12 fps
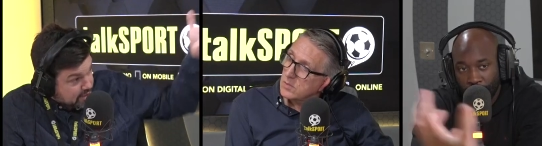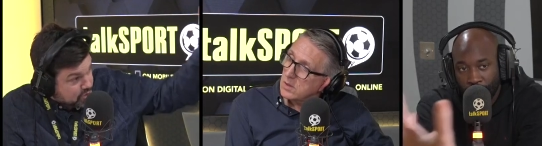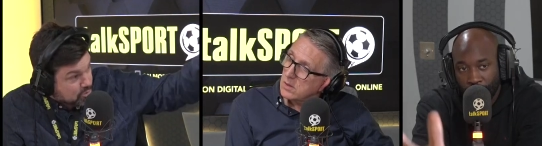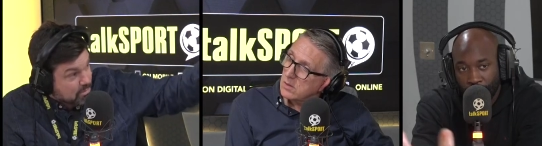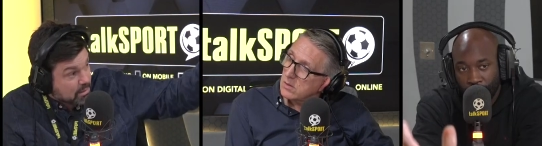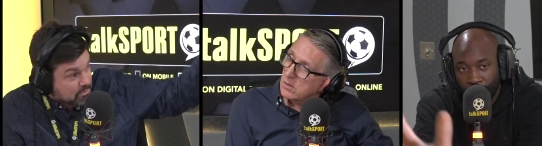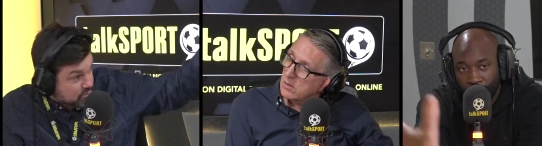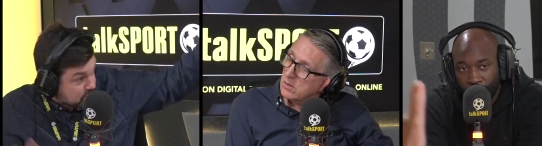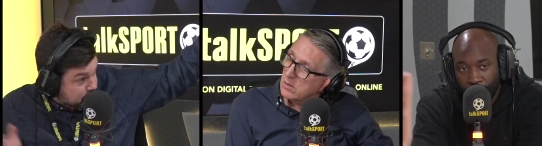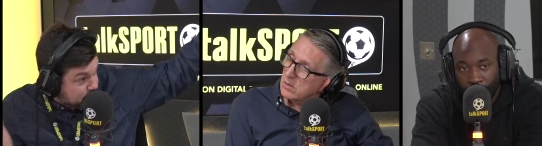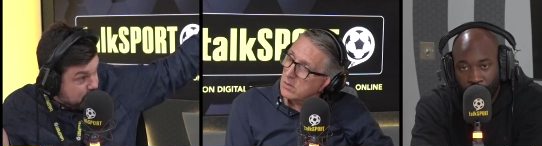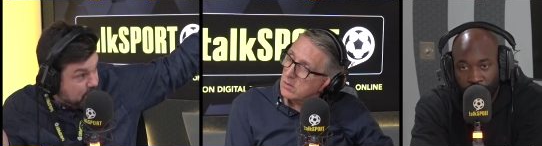Speaker 1: as your mum, who's
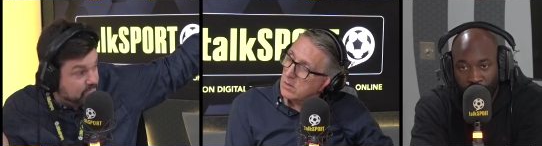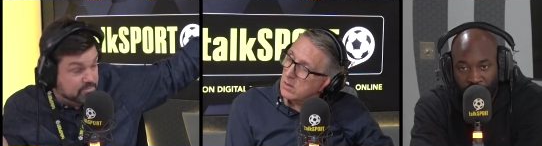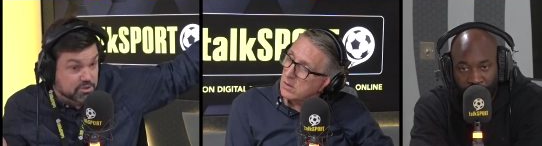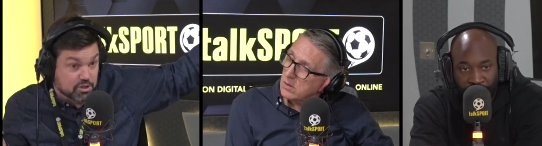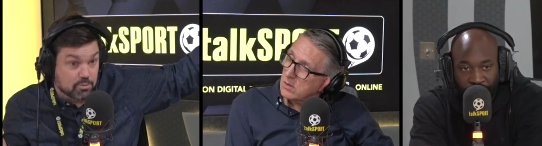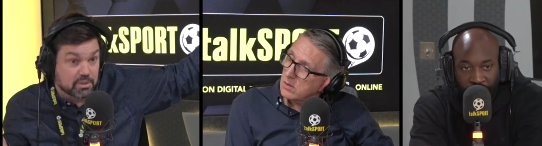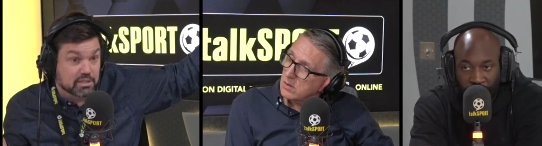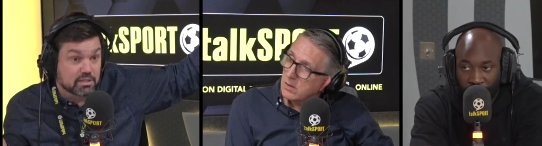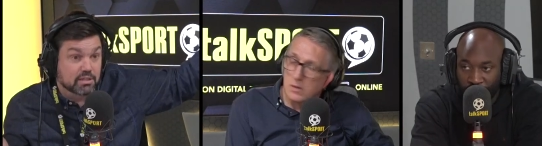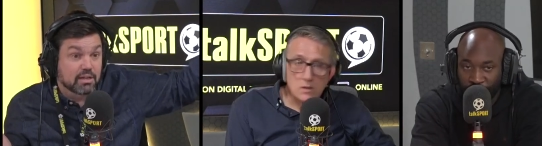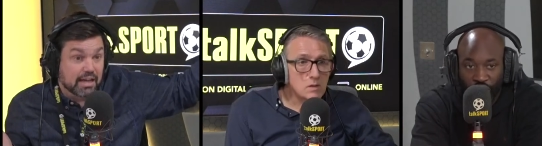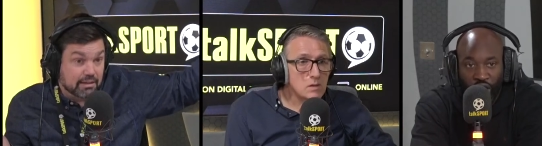a, and, and
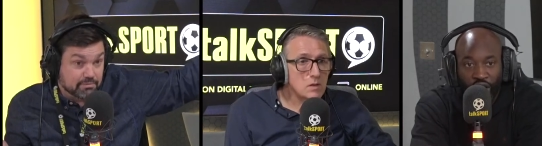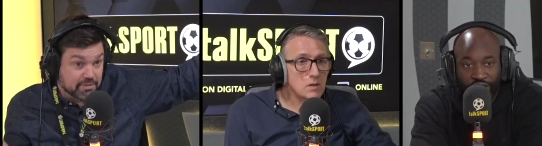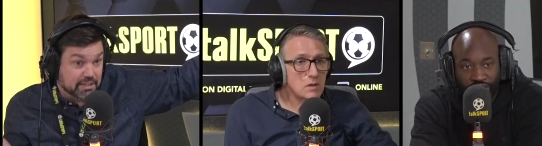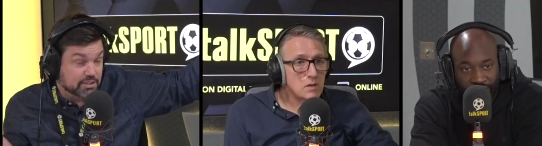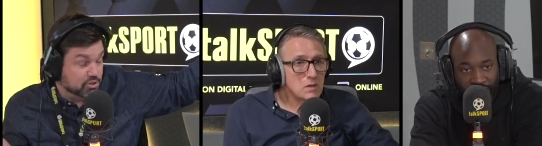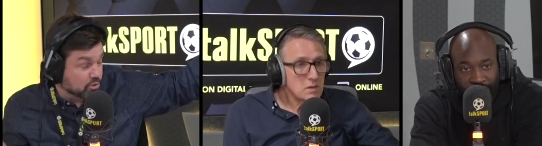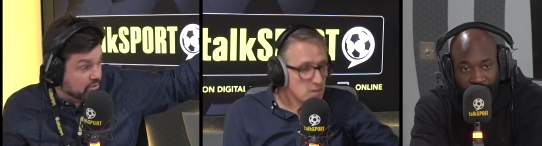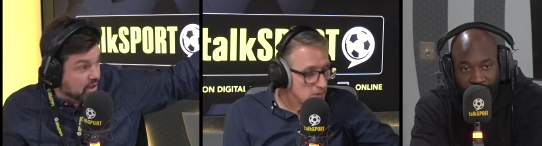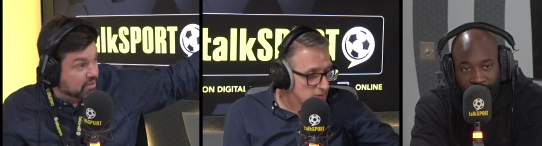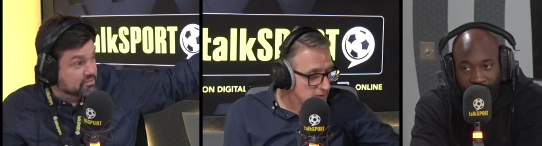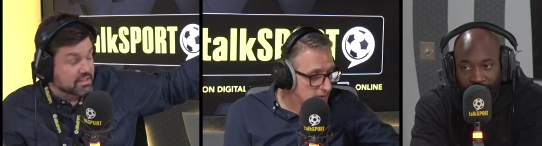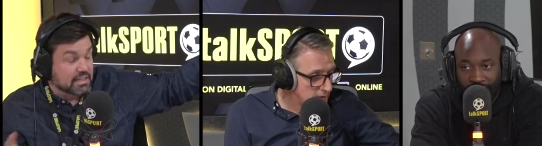Venus is your and auntie. Venus your
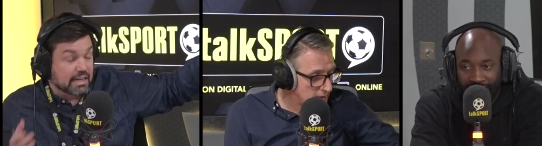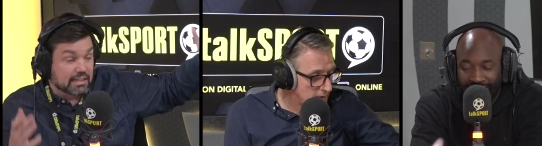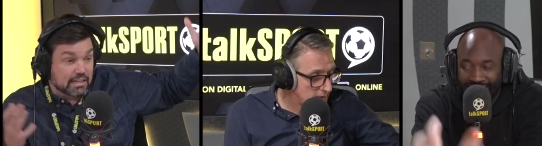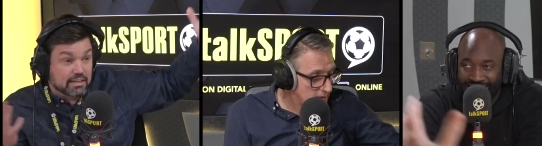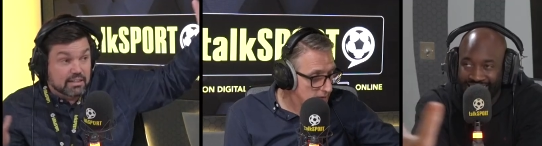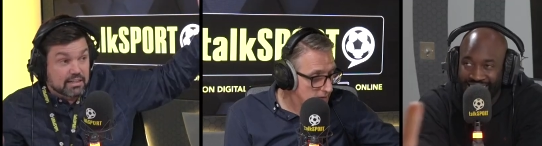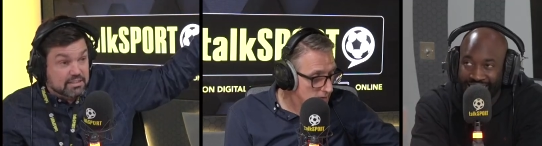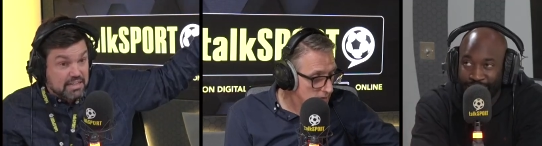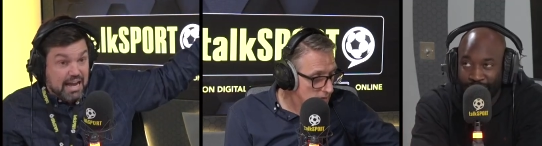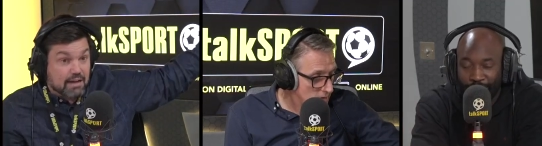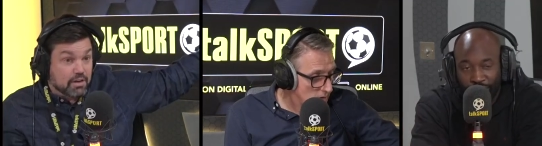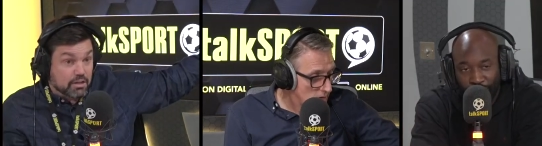auntie, yeah. and yeah, to
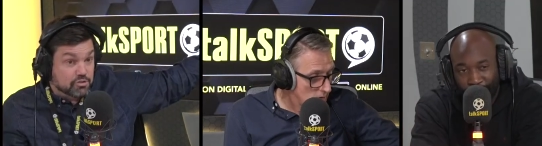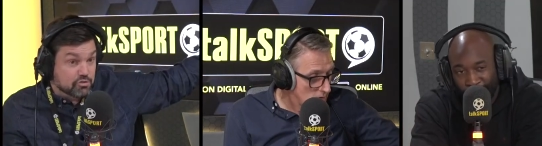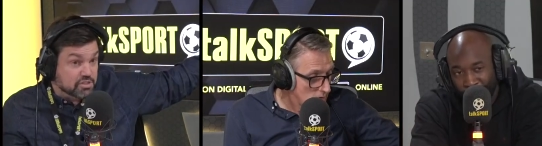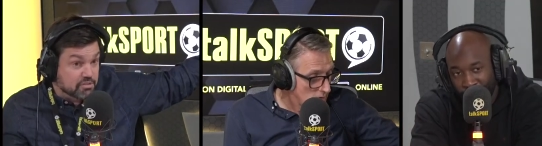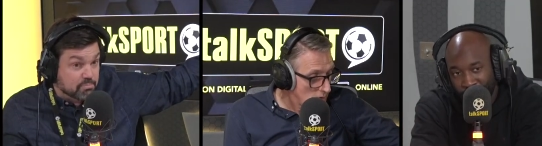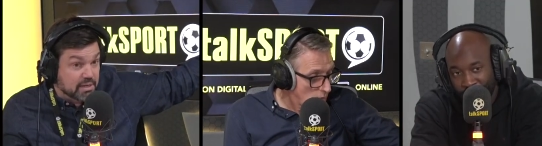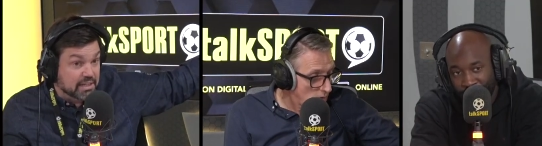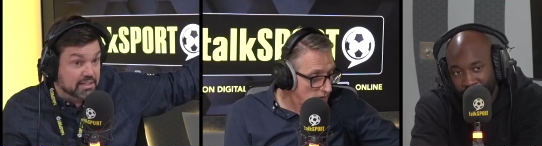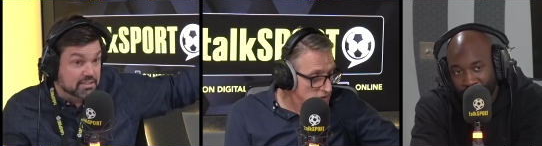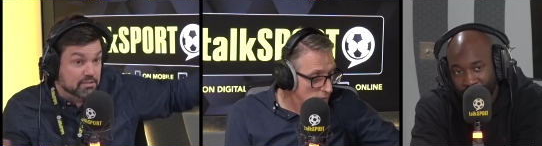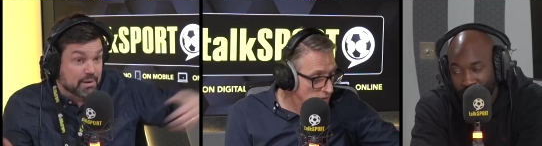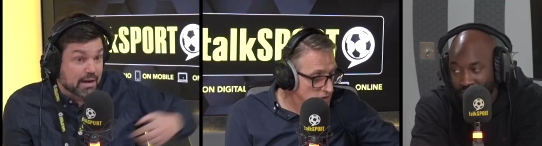have hundreds difficult. of millions.
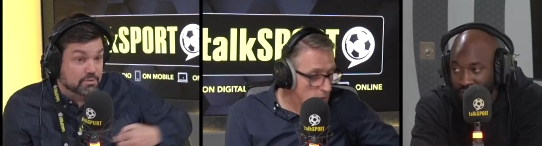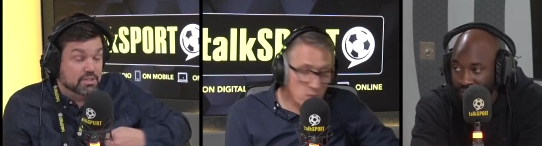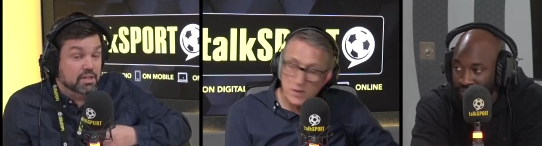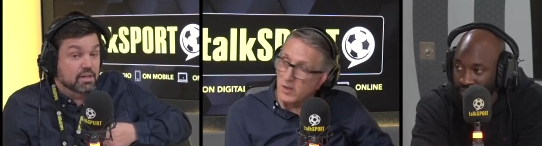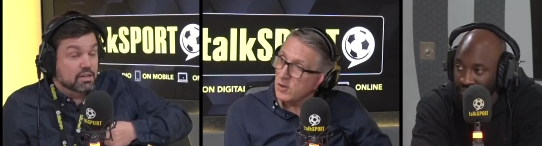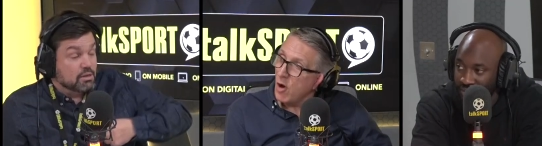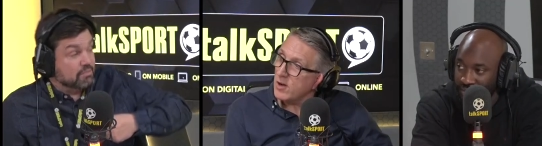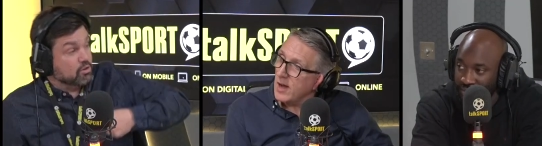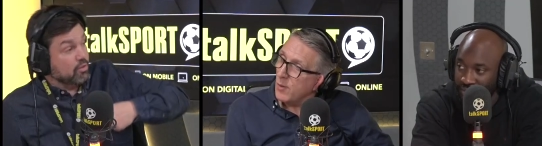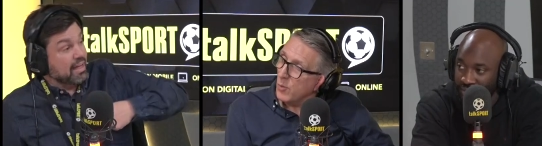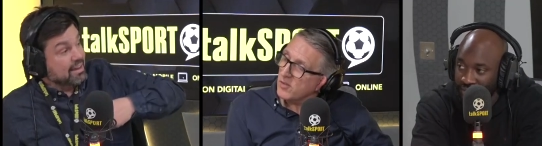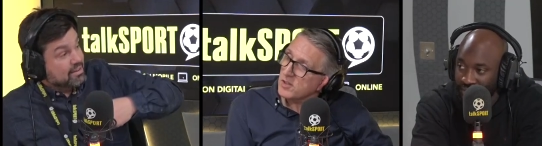Well, she wants someone to knock
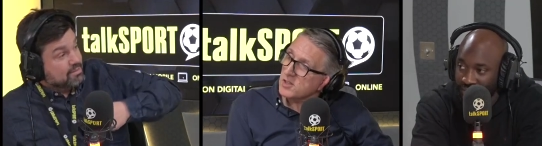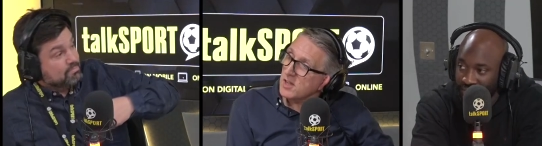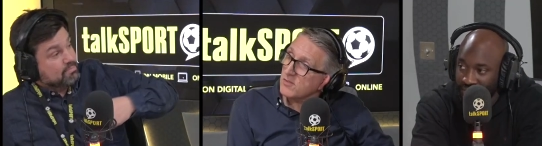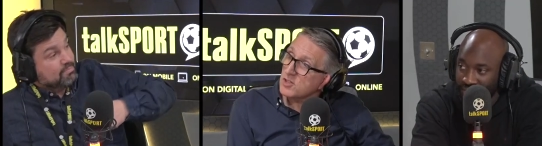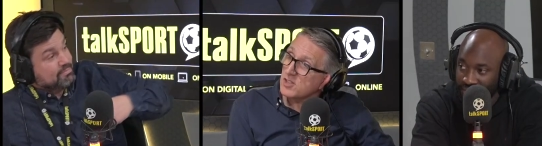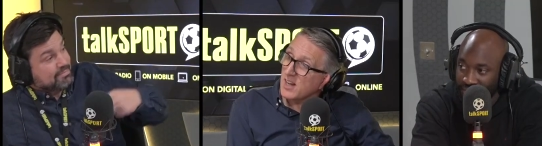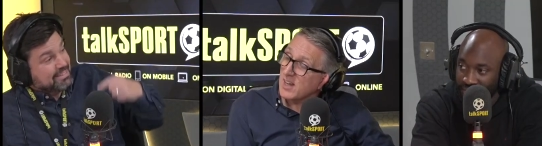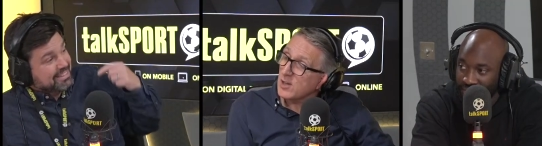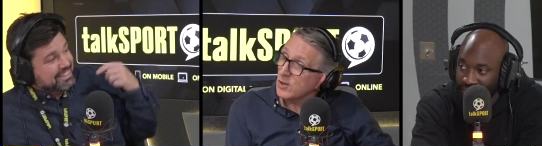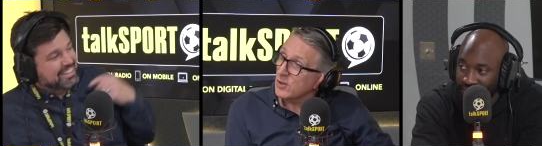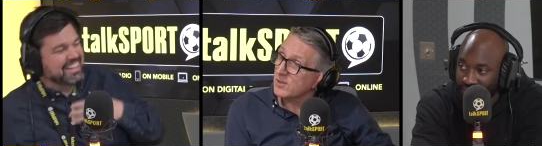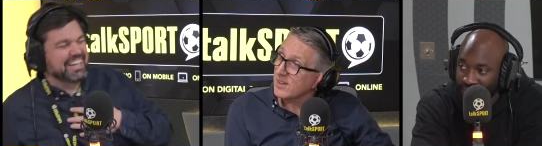up
Speaker 2: with to see if she's any
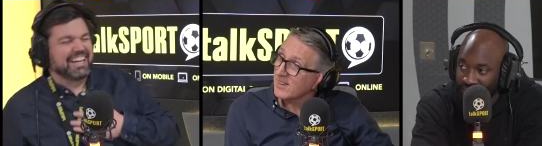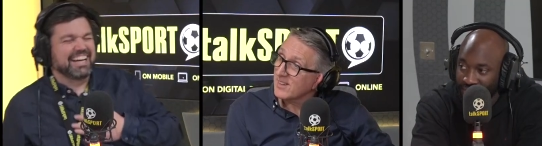good. she's,